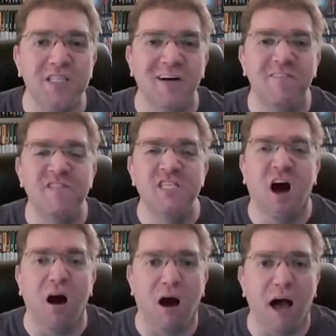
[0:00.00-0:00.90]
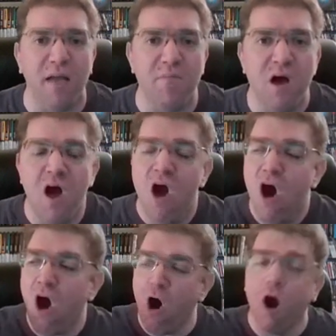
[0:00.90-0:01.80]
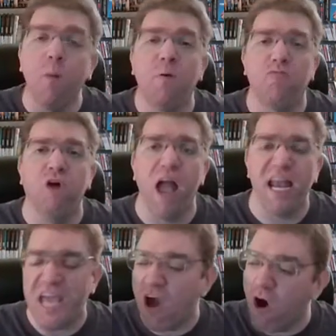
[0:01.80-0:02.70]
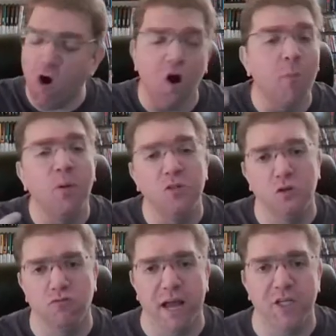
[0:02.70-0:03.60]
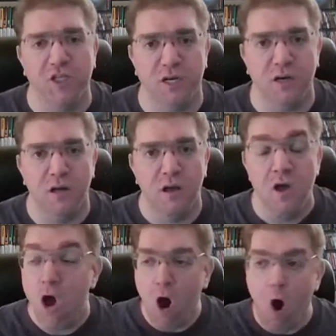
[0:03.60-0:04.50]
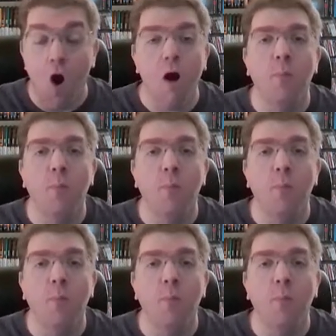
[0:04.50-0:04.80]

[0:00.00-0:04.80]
of time. Horrible writing, horrible direction, horrible